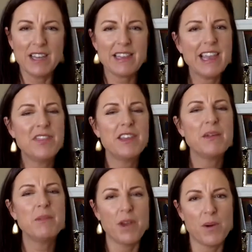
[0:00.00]
Let
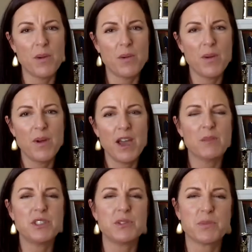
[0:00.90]
them know how
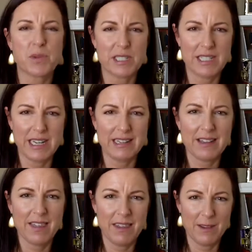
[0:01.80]
much you appreciate
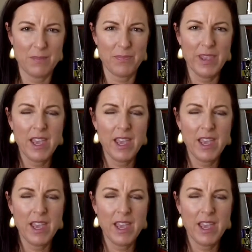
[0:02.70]
them.